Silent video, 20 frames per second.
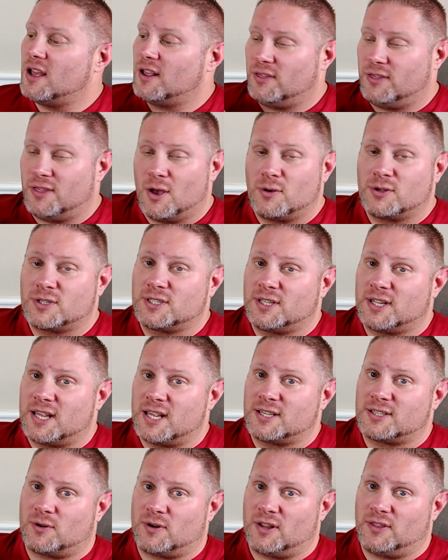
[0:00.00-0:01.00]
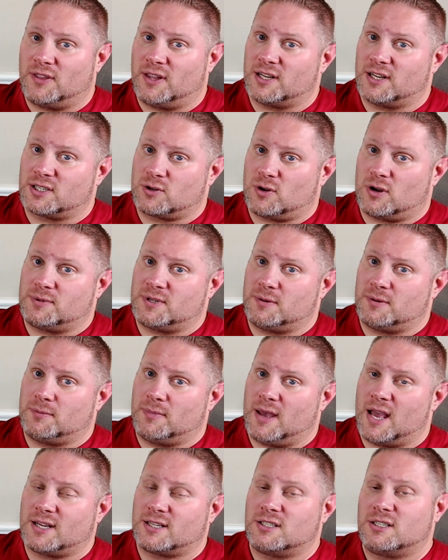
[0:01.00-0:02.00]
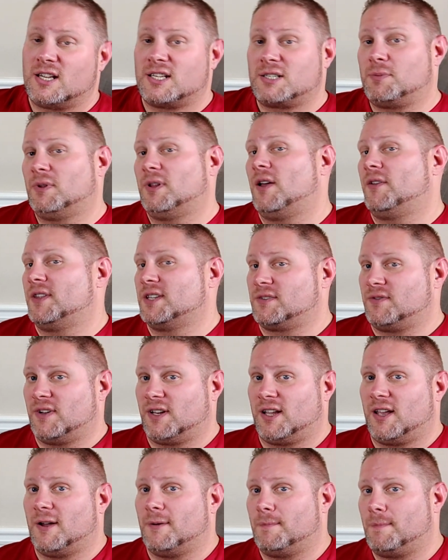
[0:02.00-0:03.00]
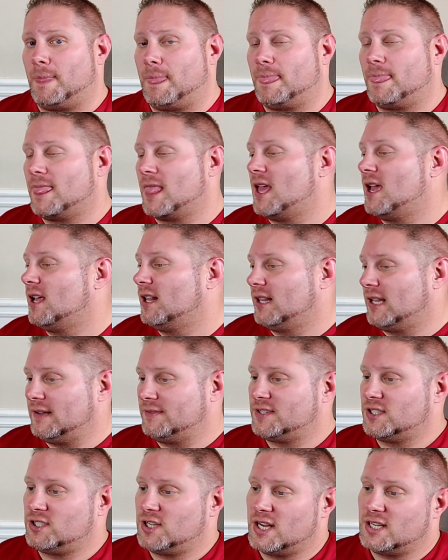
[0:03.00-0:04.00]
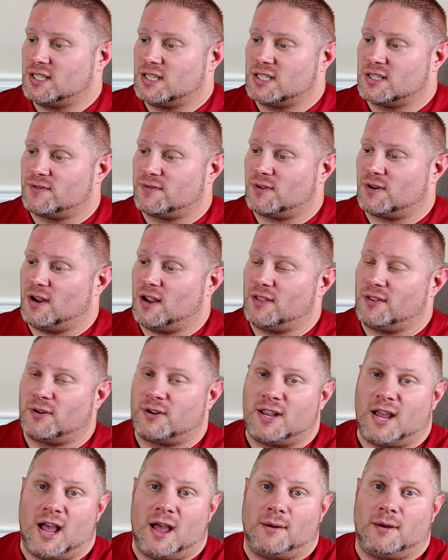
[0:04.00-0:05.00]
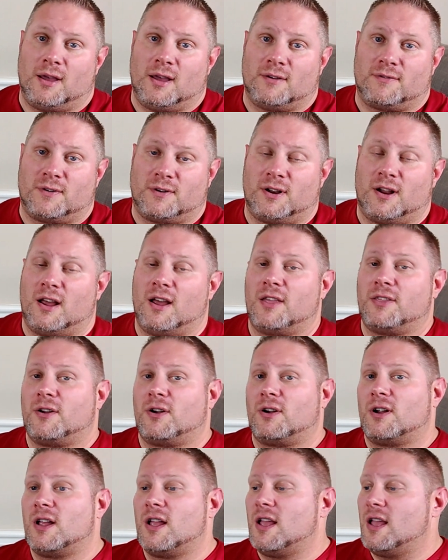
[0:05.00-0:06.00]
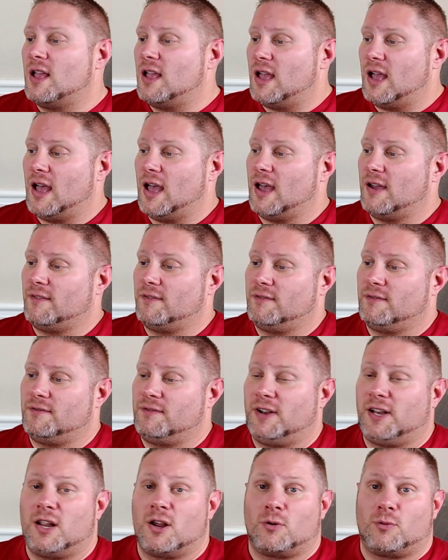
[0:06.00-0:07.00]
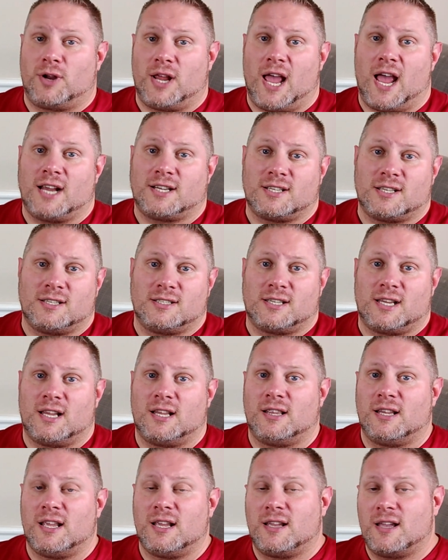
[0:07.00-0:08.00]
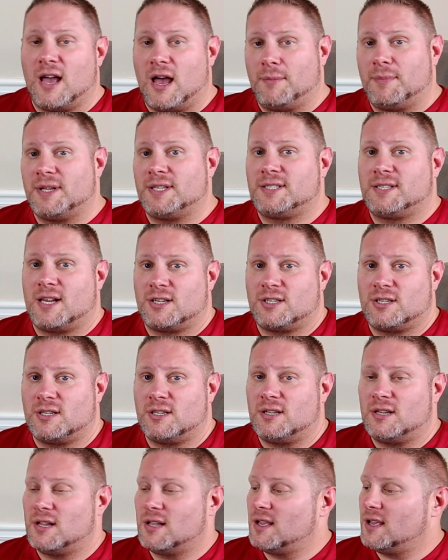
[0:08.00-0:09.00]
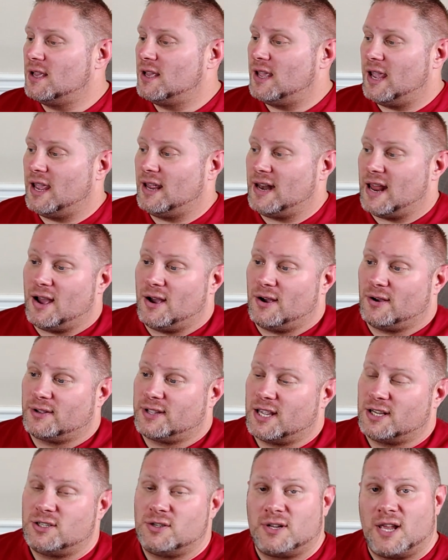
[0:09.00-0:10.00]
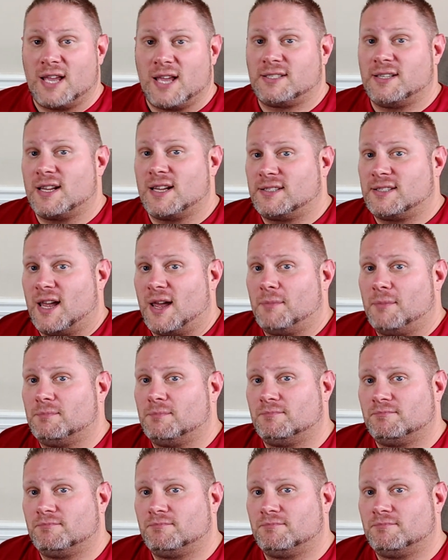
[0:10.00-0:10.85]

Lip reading: Those links are in the description box just below this video. Leave suggestions for other video reactions in the comments section, and I'll catch you guys next time.